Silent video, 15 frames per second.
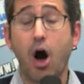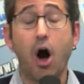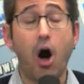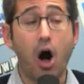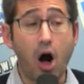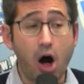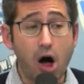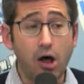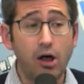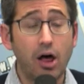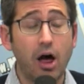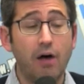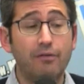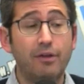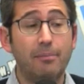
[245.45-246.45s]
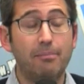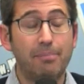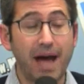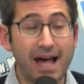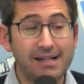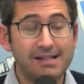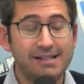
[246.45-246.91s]
all of the
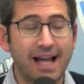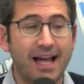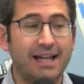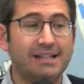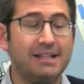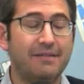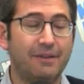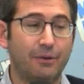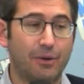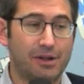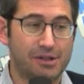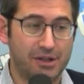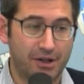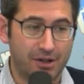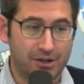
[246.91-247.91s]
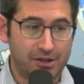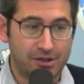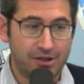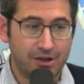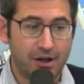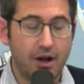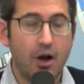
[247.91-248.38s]
best scientific
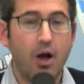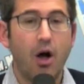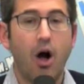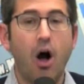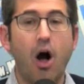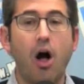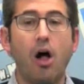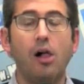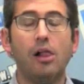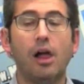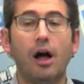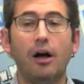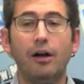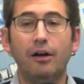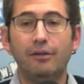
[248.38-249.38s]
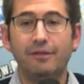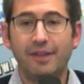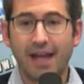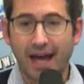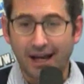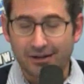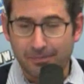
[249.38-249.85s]
research, all of
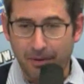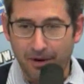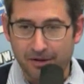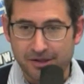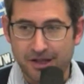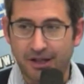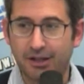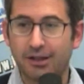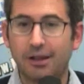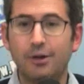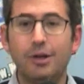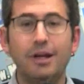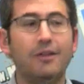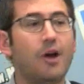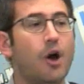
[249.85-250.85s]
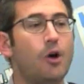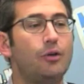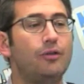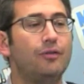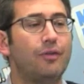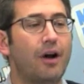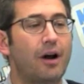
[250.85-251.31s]
the experts, including
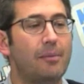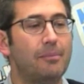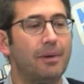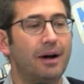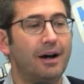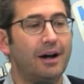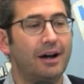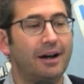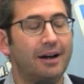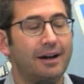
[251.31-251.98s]
those from uh,